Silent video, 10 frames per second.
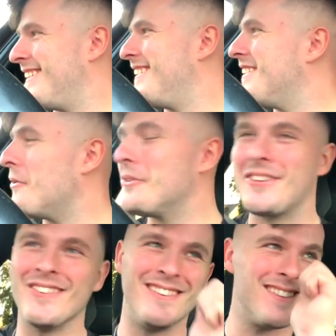No one's
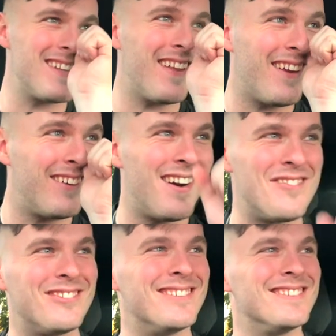gonna understand that
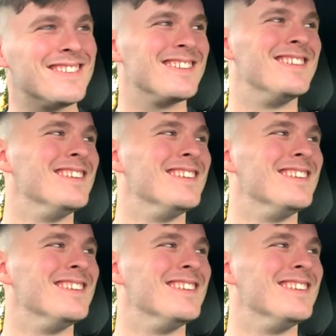reference.